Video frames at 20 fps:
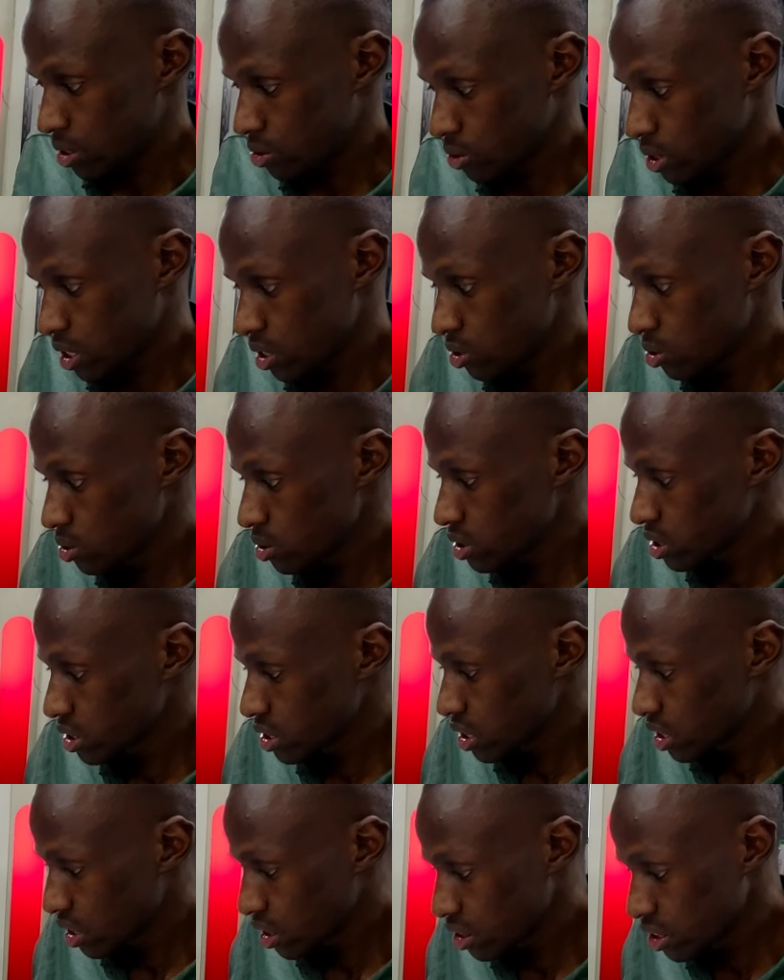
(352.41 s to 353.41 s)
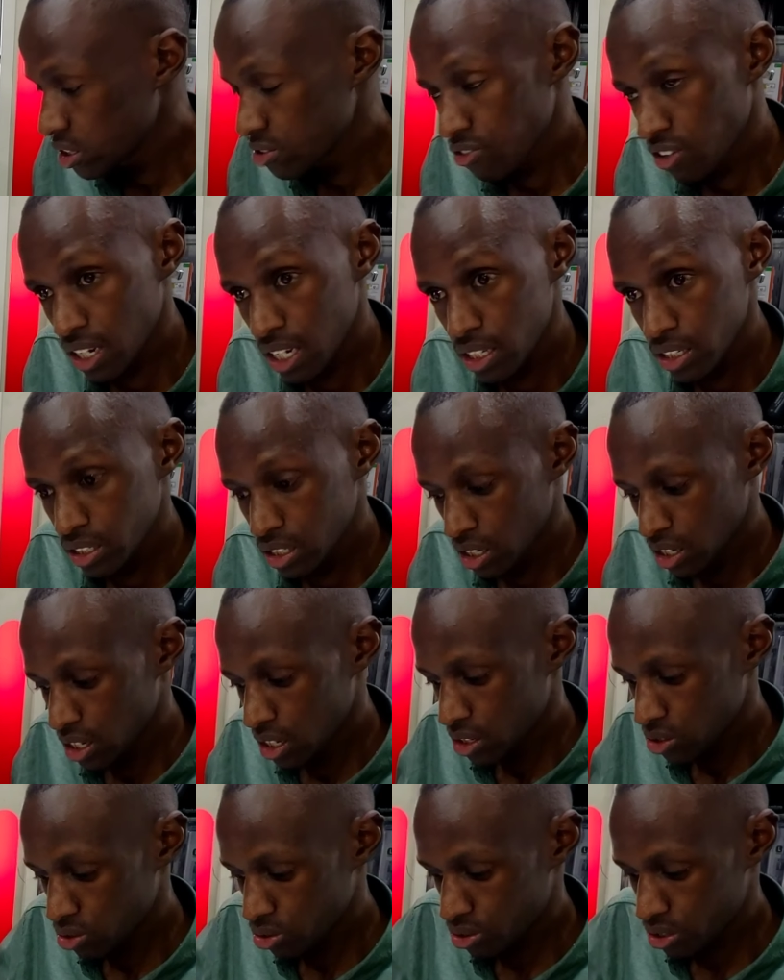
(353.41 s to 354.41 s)
You can use this flash
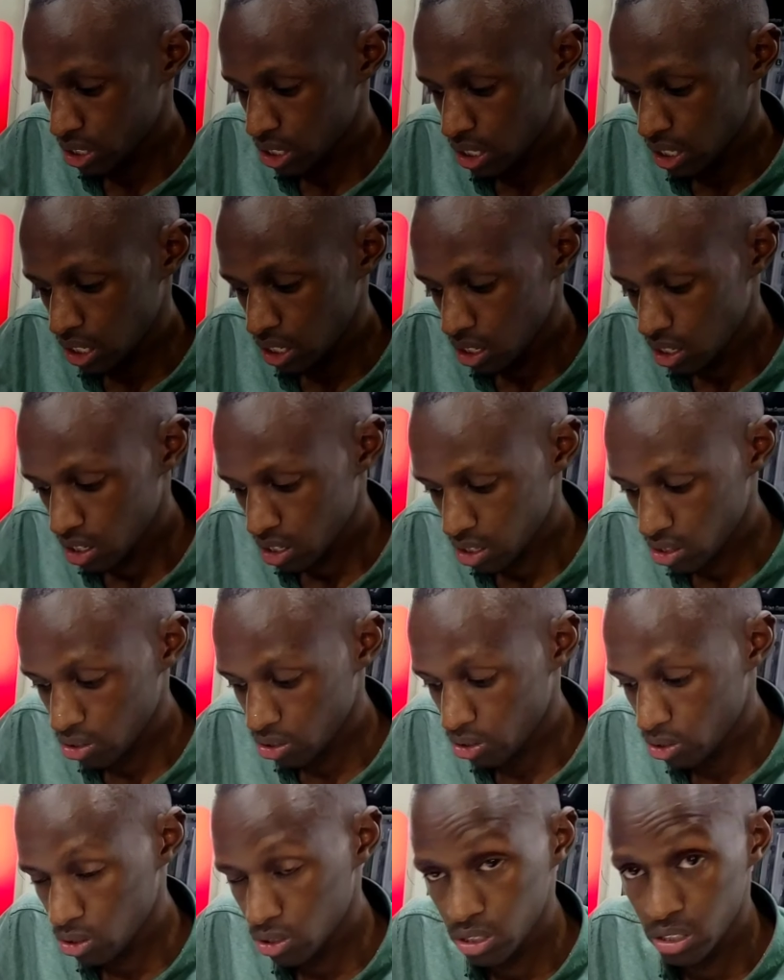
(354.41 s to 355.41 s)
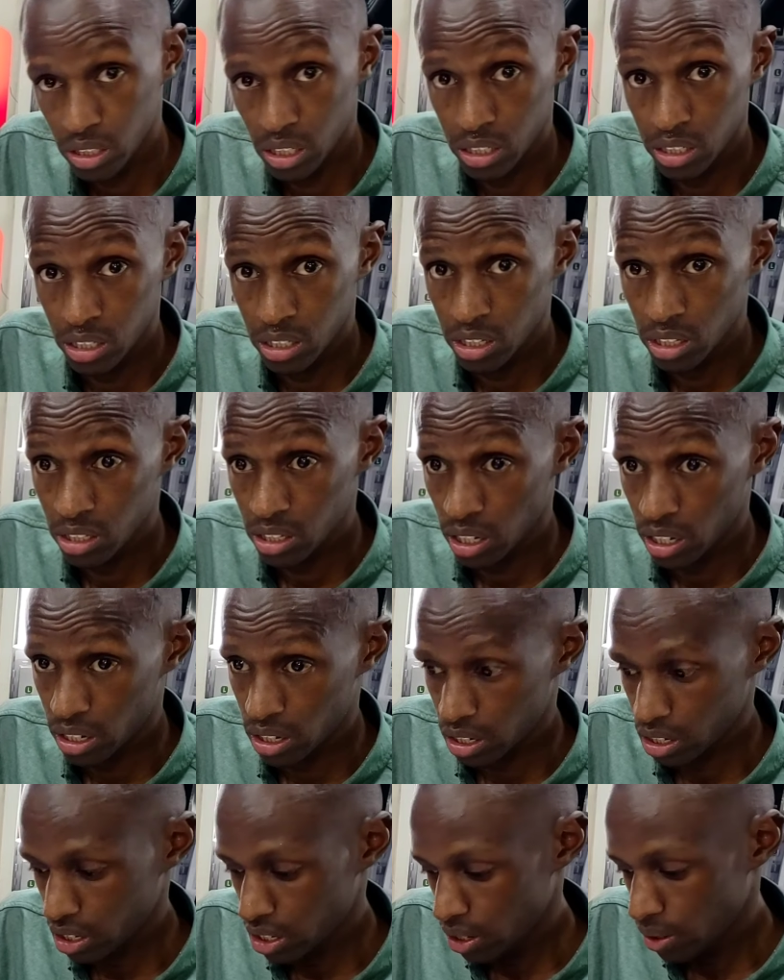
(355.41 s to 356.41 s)
to trigger the Godox
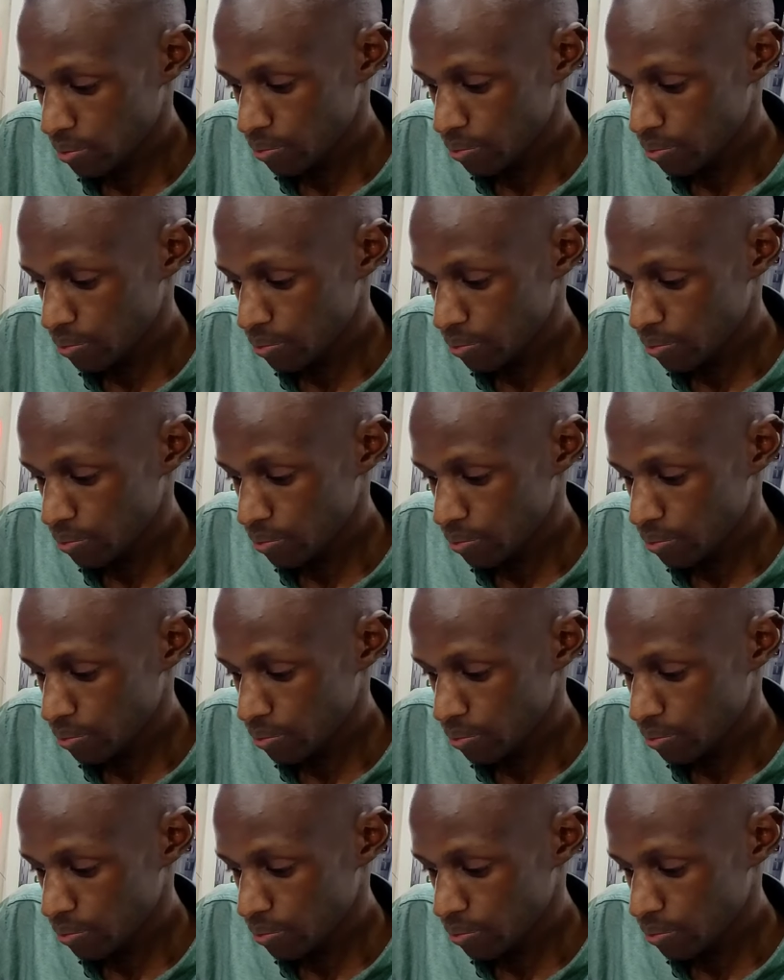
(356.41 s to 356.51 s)
TT600.